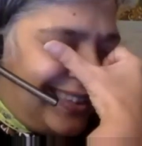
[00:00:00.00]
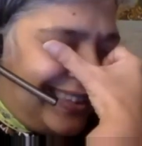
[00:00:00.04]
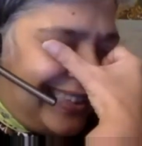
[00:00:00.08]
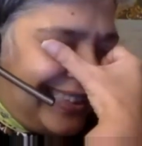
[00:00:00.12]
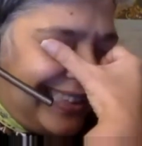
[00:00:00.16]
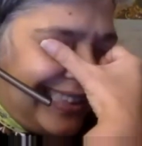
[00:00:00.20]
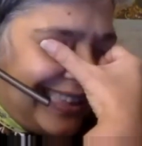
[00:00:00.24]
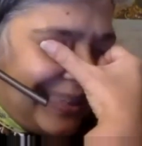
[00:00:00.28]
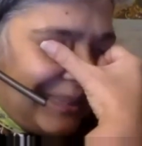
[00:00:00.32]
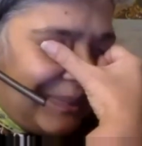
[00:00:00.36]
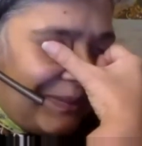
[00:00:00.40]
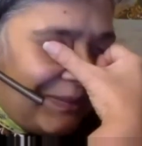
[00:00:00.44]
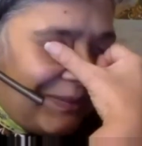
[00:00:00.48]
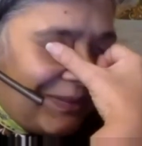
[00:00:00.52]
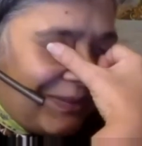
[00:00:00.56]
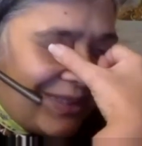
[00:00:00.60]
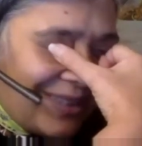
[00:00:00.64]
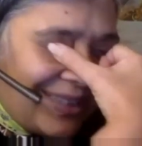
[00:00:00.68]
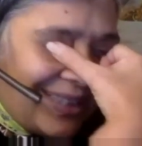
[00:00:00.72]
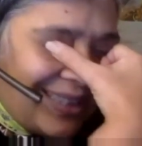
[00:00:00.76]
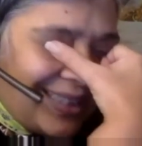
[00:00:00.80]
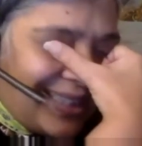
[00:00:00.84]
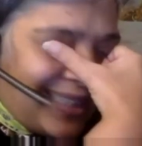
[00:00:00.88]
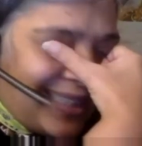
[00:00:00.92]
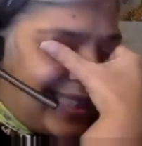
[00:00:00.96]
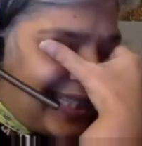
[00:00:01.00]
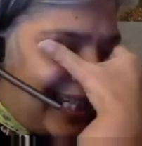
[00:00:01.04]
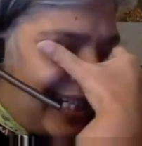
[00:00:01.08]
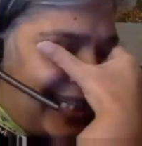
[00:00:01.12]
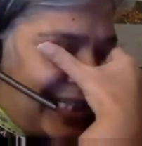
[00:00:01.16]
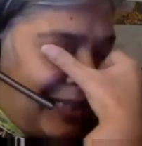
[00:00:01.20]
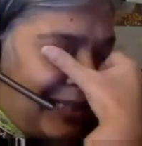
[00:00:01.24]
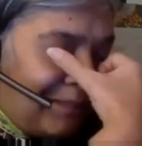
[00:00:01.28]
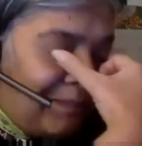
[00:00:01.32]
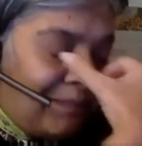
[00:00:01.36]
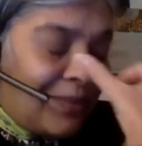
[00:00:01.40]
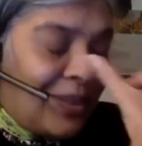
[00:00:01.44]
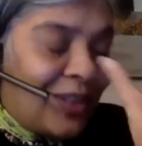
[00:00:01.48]
just before I
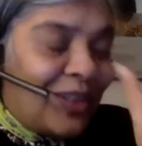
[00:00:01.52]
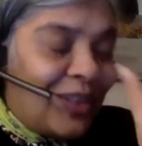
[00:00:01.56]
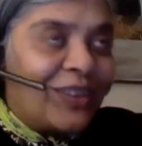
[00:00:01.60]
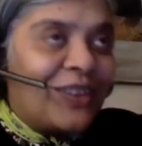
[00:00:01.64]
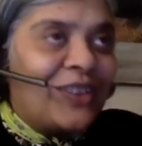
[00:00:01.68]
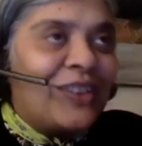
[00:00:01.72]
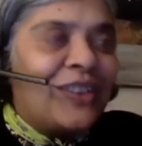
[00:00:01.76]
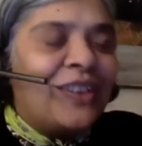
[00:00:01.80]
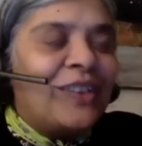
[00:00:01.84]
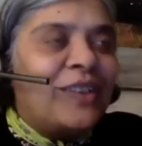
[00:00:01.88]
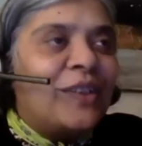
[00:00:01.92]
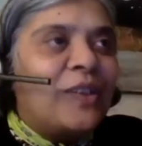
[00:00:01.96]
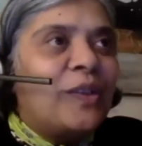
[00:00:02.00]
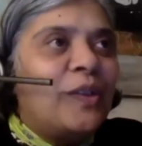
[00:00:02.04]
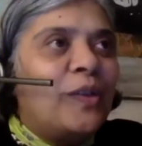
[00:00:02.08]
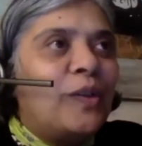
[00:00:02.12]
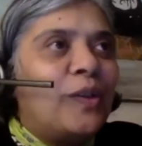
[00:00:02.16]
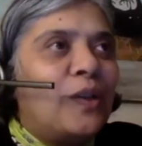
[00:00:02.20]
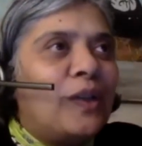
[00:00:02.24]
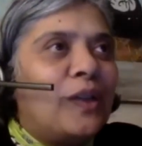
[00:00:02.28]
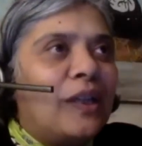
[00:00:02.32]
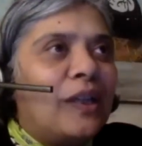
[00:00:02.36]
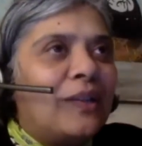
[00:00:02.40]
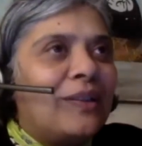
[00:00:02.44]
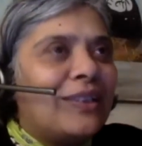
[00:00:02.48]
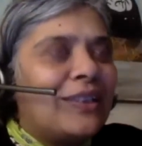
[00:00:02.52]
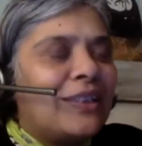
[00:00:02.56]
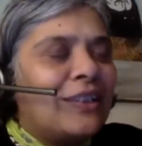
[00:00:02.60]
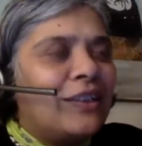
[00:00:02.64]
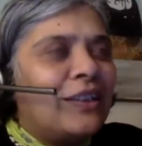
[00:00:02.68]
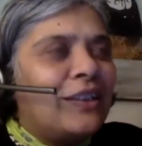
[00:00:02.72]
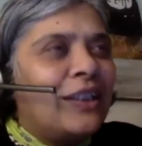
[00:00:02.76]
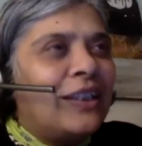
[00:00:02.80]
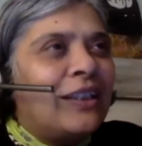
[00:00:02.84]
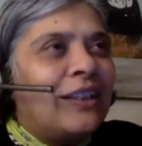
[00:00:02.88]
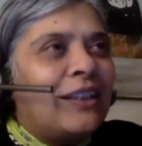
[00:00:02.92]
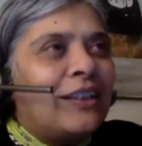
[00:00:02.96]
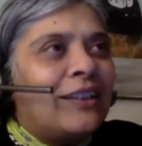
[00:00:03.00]
came onto the call, I was
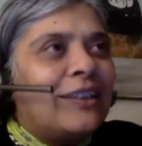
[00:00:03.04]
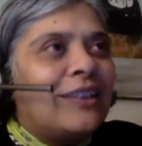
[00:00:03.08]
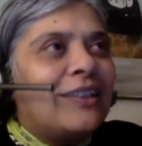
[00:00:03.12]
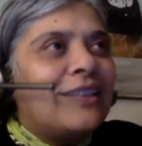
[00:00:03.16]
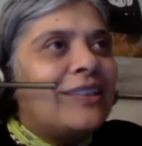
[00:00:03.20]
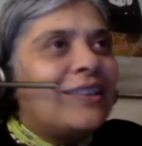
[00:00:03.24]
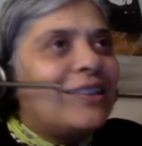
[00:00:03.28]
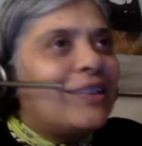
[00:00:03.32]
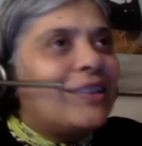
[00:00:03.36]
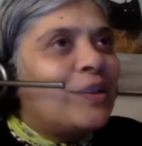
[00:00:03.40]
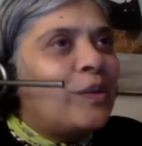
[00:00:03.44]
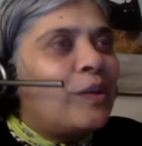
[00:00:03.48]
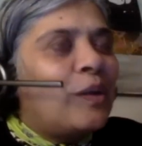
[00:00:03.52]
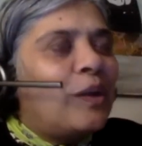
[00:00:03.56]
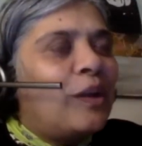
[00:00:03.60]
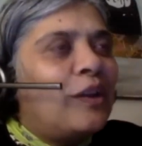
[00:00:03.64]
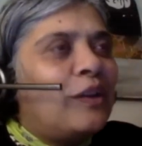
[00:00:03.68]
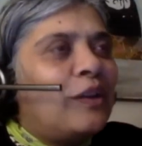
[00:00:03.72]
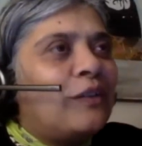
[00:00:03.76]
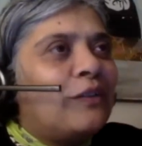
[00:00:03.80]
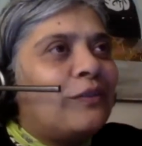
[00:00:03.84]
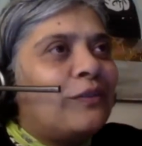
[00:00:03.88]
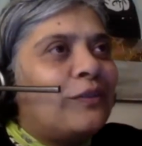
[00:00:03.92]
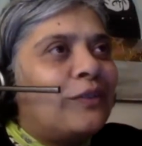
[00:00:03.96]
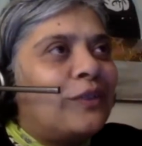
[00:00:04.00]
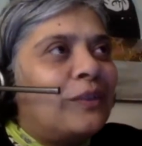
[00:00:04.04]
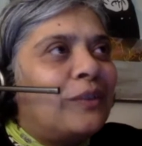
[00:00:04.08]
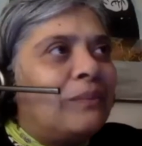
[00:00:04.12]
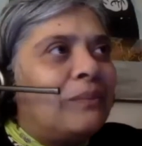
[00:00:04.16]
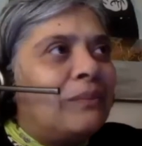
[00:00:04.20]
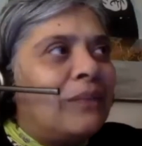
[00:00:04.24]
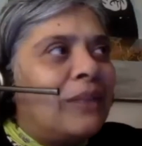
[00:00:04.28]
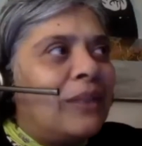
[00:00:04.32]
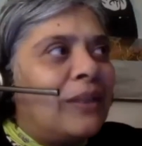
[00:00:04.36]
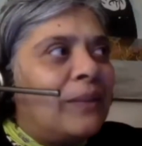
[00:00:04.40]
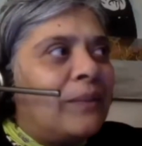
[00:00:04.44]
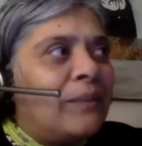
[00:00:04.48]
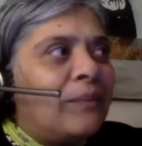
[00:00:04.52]
looking at this quote
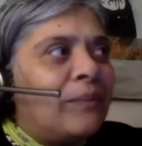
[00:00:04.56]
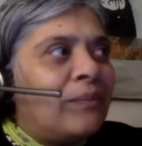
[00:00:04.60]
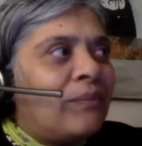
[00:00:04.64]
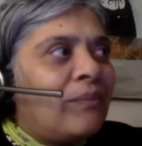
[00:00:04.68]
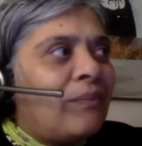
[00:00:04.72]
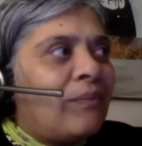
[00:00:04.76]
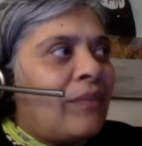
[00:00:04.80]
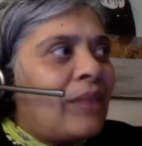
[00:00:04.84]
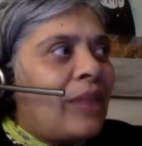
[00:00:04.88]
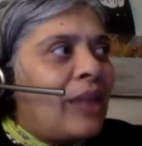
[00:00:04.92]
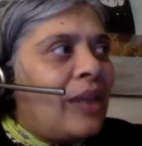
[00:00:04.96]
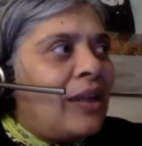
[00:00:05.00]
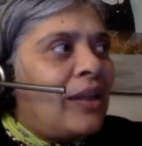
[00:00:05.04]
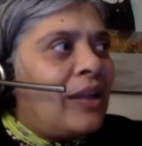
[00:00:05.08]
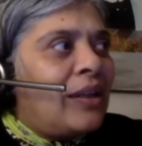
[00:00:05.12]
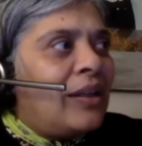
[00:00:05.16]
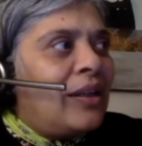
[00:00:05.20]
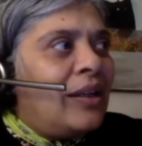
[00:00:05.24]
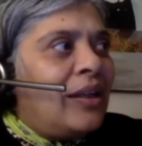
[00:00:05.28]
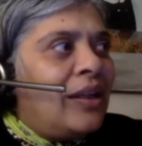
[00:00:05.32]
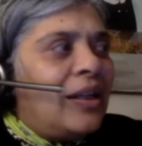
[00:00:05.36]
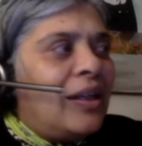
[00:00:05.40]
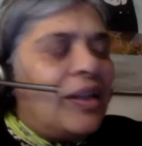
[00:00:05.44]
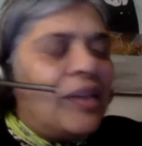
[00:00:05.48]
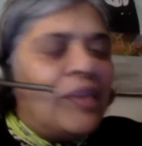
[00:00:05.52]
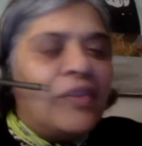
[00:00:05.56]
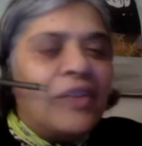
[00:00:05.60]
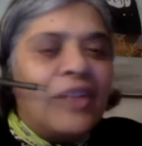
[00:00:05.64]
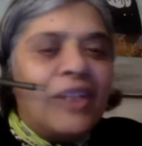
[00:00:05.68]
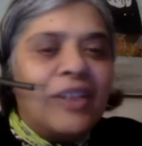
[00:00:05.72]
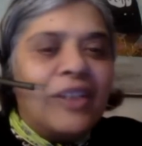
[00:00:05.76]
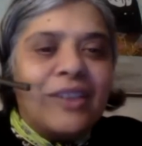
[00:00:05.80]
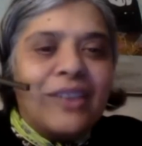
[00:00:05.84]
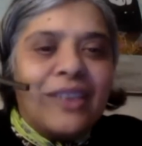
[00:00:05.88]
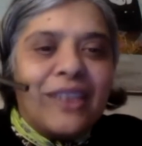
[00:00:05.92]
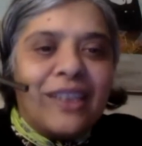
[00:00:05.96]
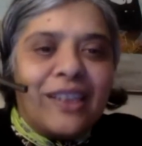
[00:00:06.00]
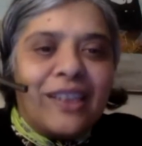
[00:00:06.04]
from
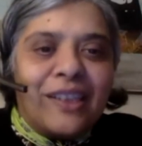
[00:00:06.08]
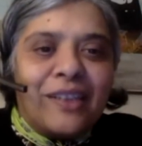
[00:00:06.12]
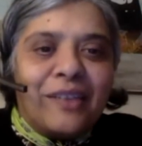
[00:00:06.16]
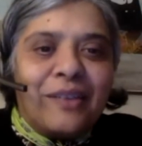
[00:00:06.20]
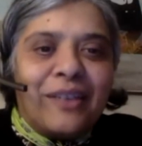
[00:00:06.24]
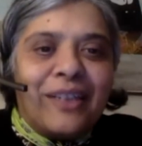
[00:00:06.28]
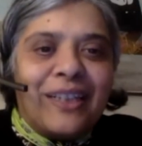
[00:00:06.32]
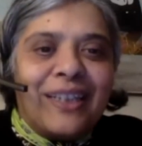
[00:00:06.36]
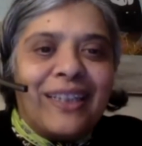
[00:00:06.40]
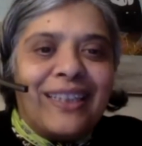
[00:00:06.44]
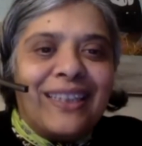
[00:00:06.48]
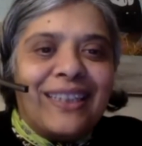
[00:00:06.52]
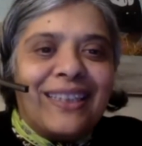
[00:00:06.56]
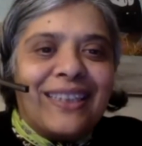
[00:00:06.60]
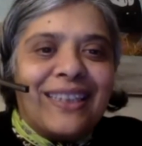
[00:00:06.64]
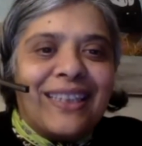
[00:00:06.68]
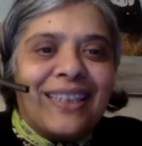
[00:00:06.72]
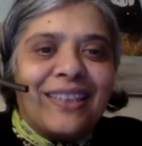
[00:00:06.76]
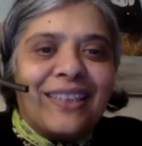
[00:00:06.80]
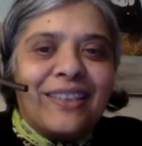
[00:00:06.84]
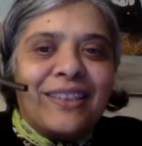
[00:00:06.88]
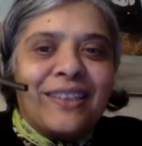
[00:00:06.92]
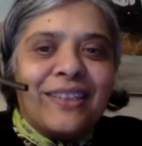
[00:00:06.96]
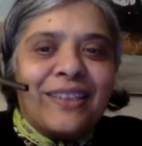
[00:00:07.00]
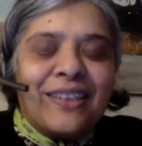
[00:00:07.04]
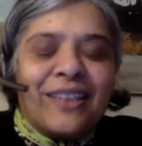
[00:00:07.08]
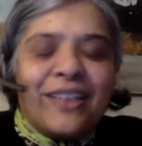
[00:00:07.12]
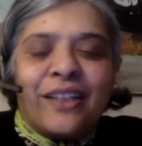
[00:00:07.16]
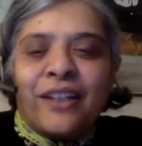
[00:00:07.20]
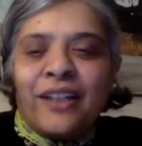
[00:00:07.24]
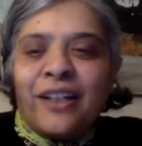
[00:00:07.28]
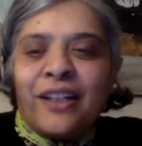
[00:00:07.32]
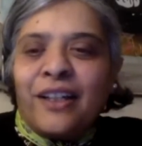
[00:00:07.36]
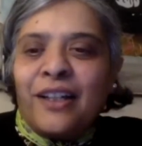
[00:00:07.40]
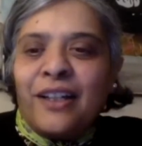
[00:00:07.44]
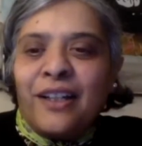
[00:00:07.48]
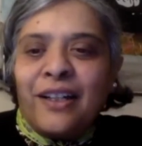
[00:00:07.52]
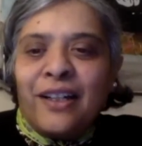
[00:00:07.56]
Rilke, where he says,
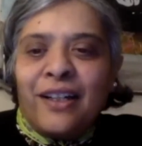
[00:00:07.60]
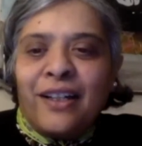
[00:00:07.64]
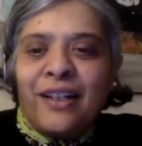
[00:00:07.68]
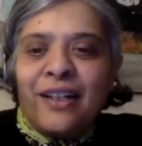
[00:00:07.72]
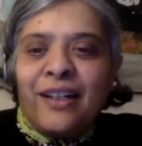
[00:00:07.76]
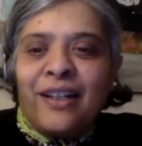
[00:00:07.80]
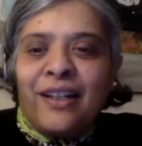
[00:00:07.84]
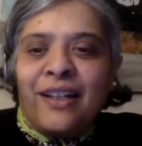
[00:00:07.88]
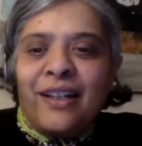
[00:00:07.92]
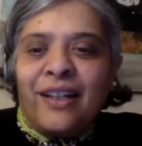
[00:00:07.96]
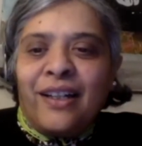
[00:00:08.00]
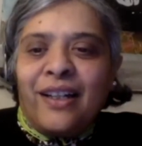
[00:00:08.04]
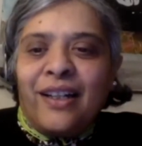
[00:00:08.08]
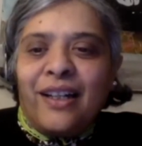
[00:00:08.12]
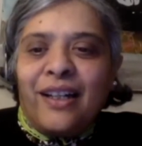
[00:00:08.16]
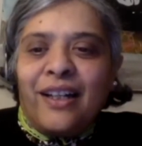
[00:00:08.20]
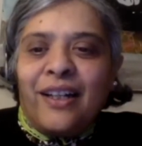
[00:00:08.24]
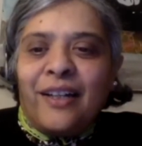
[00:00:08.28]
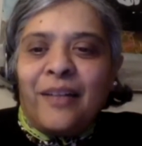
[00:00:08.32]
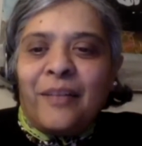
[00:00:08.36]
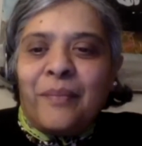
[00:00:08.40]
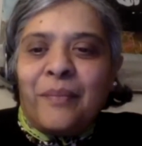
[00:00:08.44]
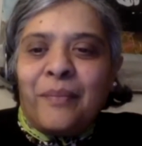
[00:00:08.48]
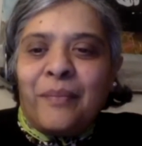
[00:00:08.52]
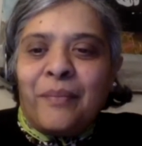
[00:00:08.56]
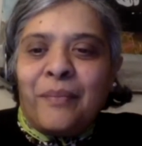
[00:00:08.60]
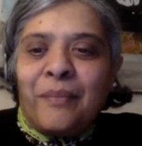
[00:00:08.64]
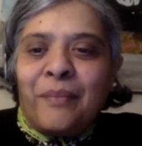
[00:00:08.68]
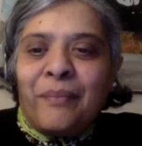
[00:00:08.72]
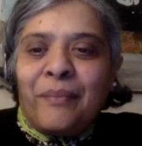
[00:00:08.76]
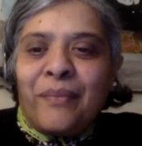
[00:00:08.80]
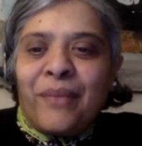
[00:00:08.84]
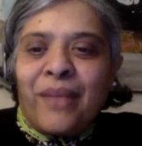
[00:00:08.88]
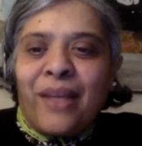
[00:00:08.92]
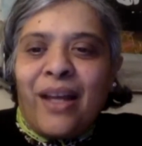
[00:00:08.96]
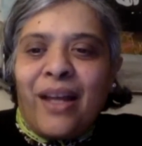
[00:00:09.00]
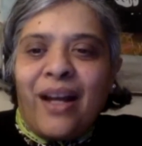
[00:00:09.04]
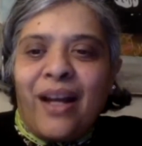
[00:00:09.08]

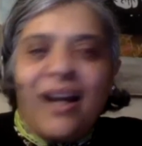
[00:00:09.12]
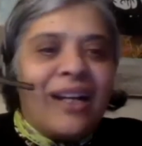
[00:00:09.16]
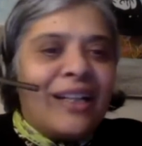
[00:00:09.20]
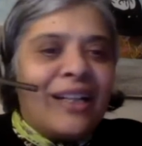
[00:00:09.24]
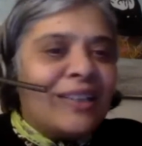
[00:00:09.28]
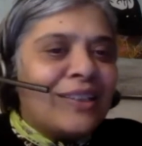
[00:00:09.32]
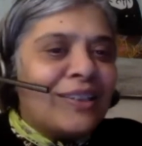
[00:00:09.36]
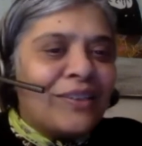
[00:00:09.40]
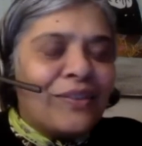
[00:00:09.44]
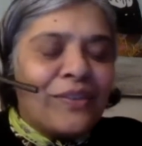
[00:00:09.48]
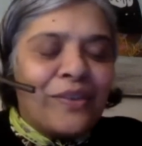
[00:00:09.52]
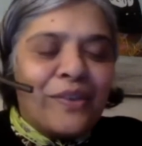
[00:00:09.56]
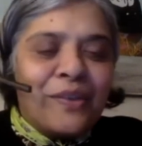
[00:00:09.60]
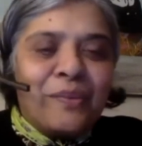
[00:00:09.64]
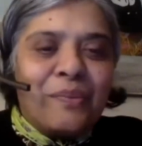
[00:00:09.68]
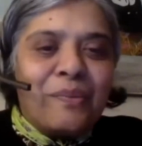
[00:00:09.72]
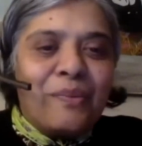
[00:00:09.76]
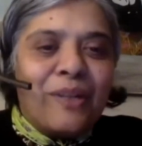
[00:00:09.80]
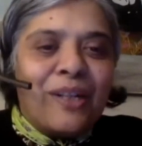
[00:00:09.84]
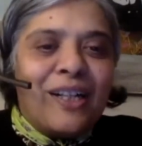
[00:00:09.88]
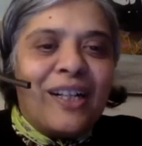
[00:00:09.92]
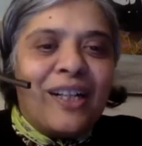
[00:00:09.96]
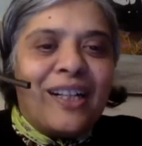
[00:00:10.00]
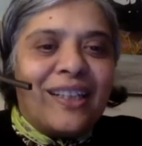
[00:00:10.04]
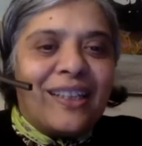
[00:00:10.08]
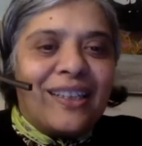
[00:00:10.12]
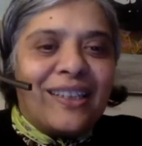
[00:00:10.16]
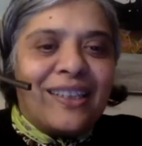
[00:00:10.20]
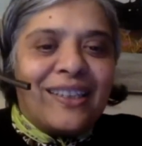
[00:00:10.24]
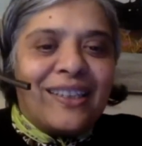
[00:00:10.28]
"Eyes of the work,